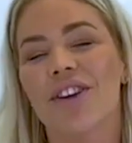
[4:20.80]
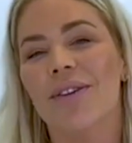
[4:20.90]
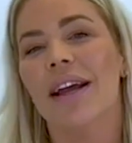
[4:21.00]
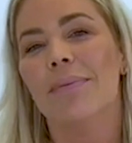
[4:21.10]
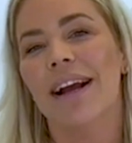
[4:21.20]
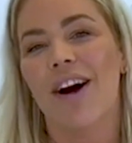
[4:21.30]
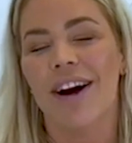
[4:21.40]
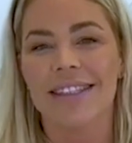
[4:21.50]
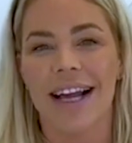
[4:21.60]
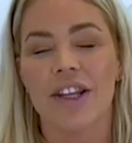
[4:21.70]
you like my
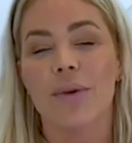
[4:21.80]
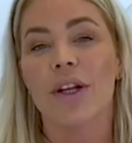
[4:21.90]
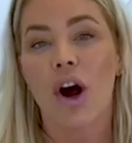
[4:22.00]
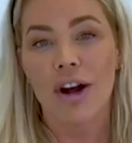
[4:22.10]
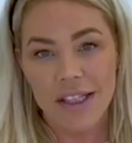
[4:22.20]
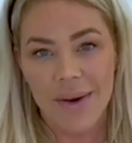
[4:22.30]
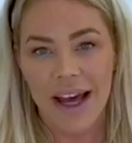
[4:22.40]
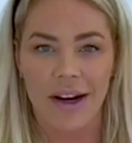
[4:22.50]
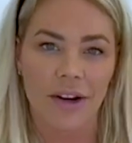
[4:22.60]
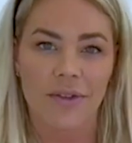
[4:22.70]
content, you can also
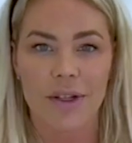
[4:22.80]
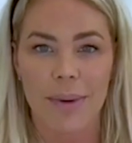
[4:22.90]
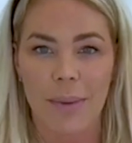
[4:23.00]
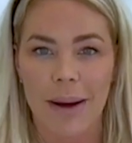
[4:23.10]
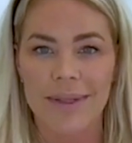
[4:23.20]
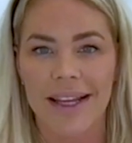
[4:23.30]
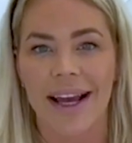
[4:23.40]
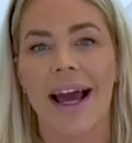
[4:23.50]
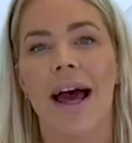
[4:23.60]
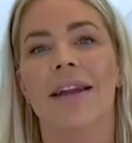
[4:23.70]
head on over to my
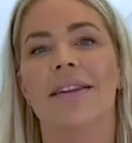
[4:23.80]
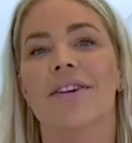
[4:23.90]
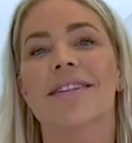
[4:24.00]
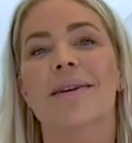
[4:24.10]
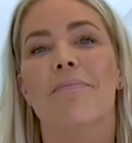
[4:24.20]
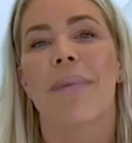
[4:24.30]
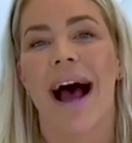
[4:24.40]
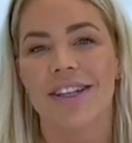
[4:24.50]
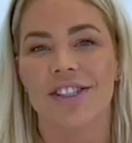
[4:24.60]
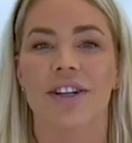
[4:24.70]
website and there is a
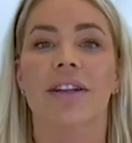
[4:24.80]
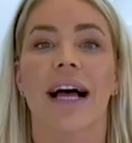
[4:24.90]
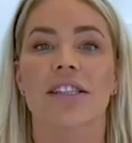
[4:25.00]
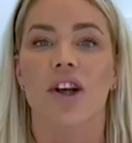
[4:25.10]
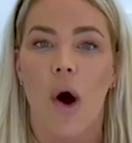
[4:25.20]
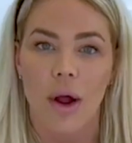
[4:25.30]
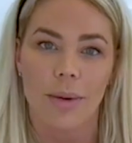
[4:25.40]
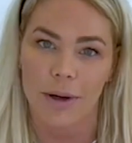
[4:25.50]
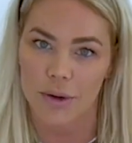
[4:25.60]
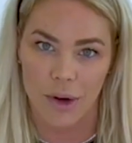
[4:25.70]
masterclass all
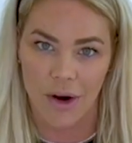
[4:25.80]
about door